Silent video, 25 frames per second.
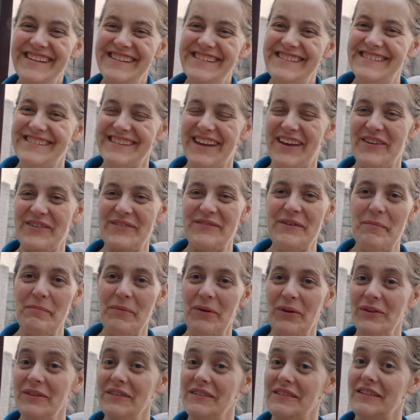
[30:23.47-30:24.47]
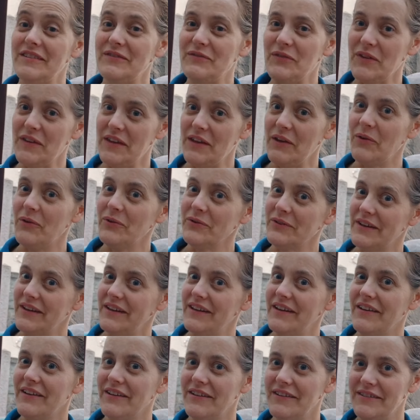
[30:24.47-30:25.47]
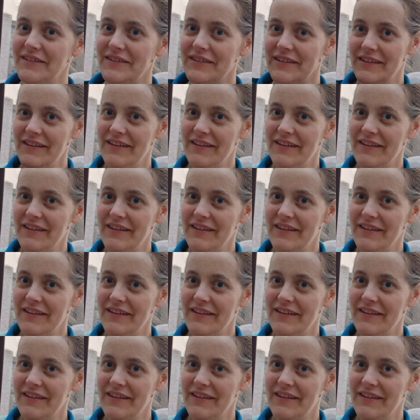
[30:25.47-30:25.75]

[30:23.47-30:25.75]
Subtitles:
So apologies for the oddly coloured.